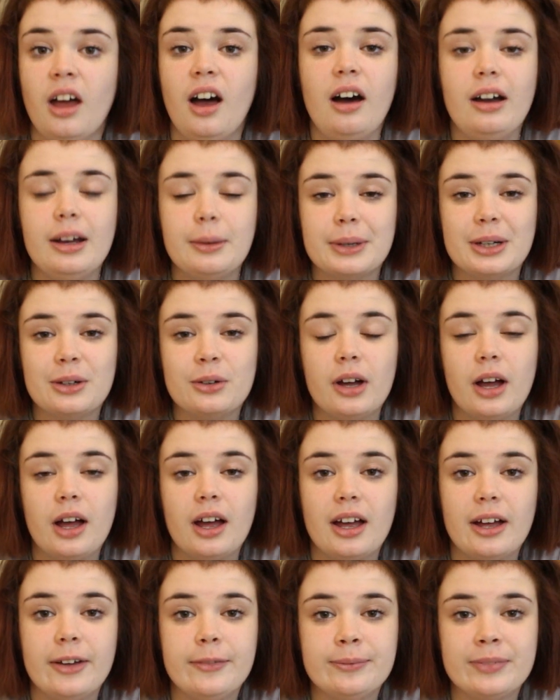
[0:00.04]
Hi Will,
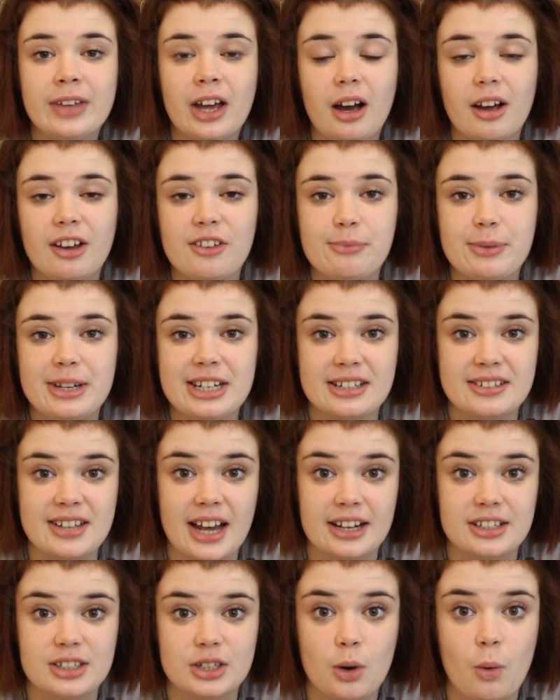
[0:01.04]
I've been a
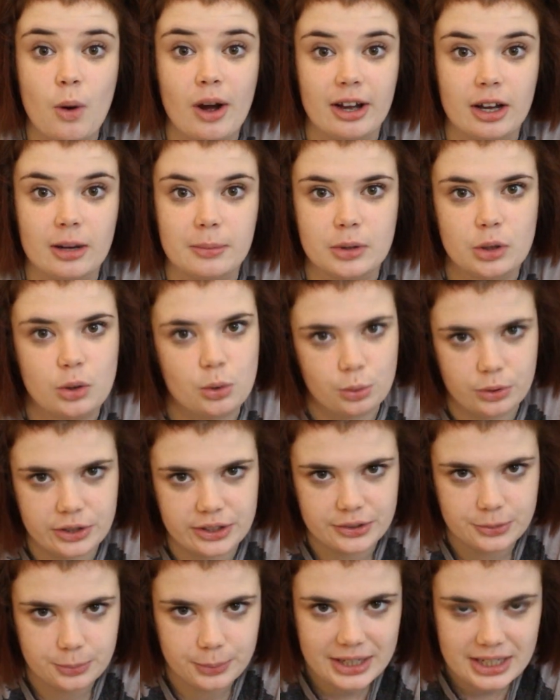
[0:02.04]
tactical hermit all
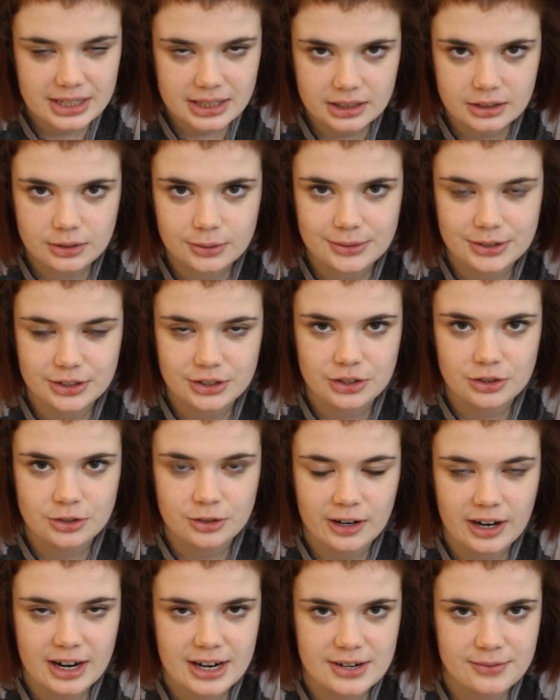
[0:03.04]
this week in order to
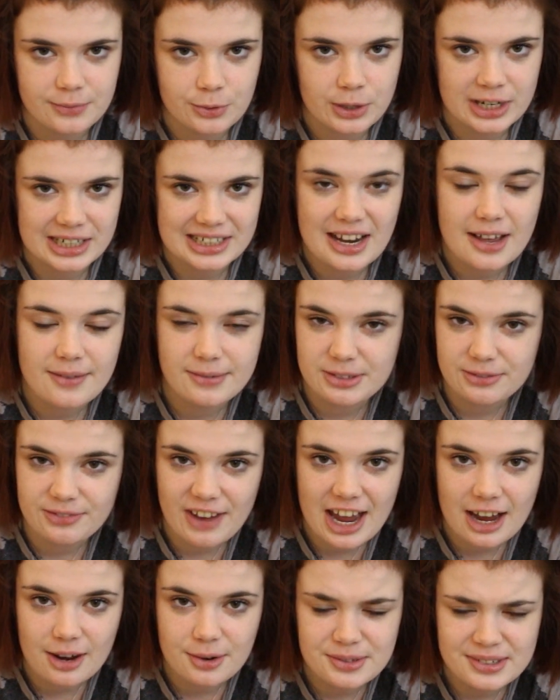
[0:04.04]
try and avoid Lovers
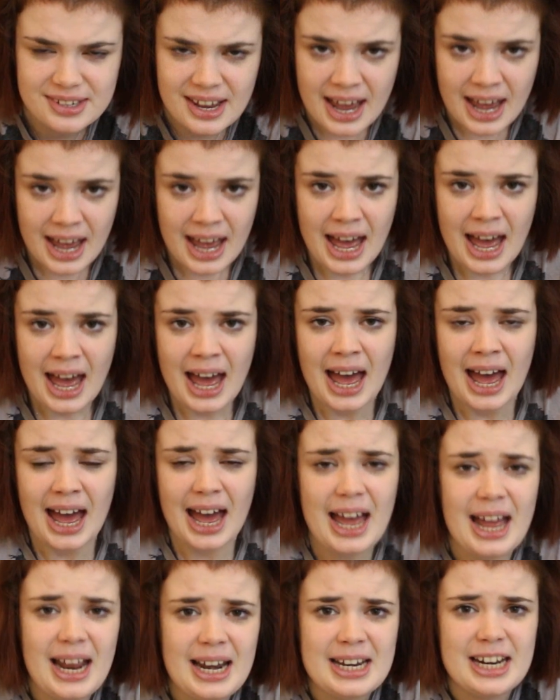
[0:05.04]
Vows
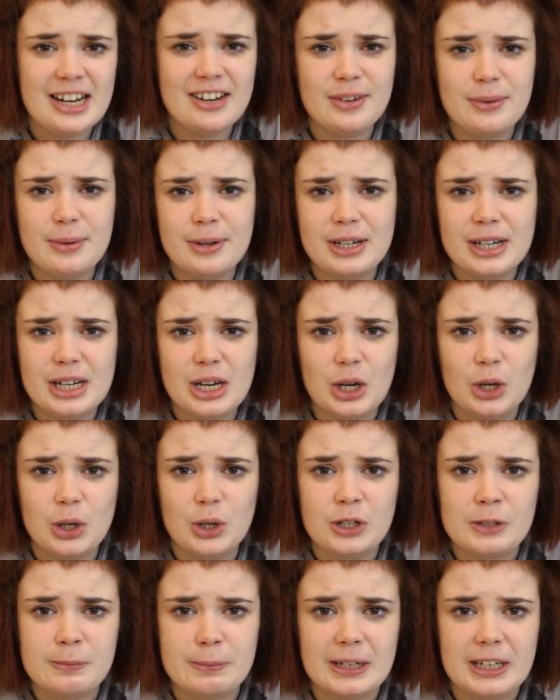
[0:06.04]
and everybody
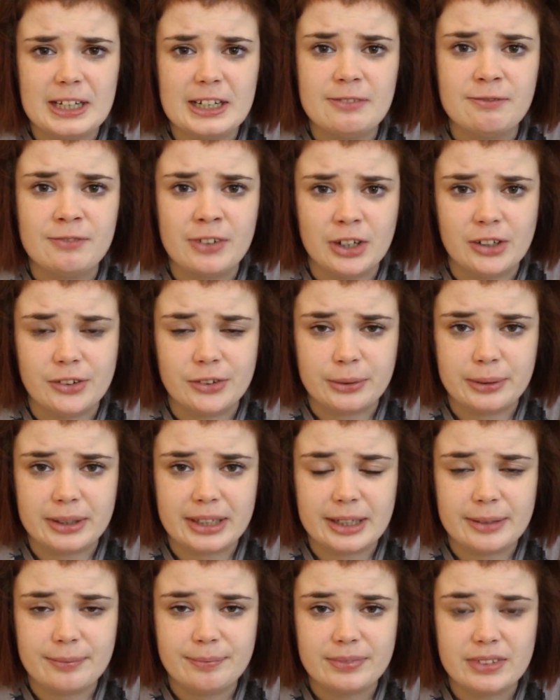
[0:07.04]
who's been involved with
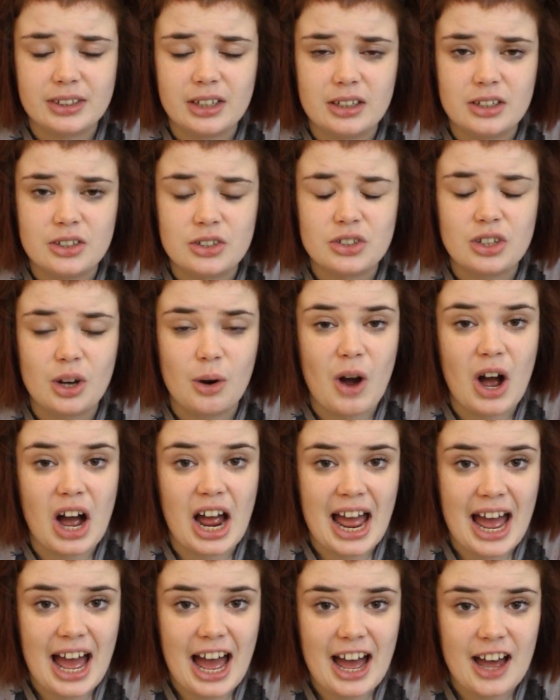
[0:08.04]
it. So I
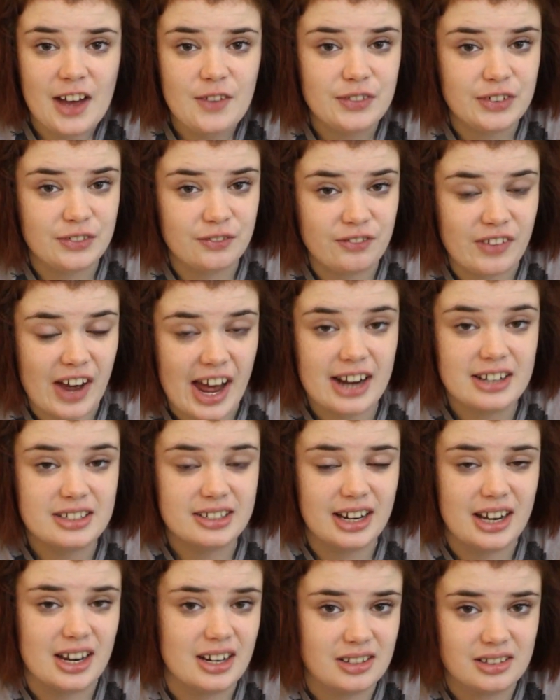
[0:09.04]
have in fact,
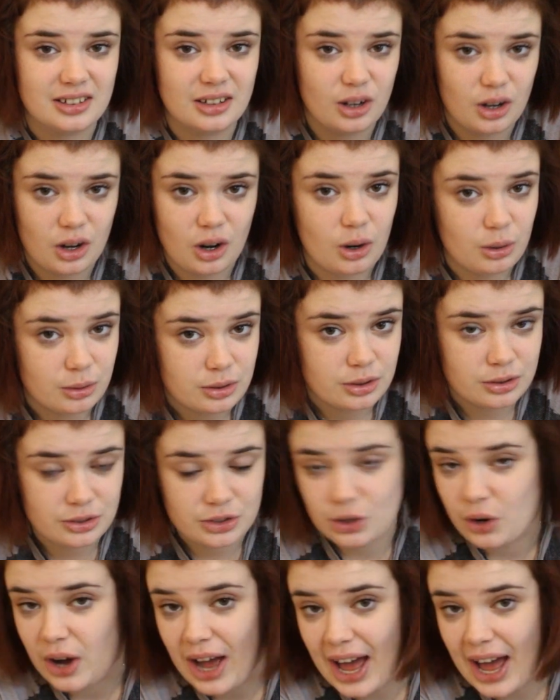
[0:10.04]
and hold on to your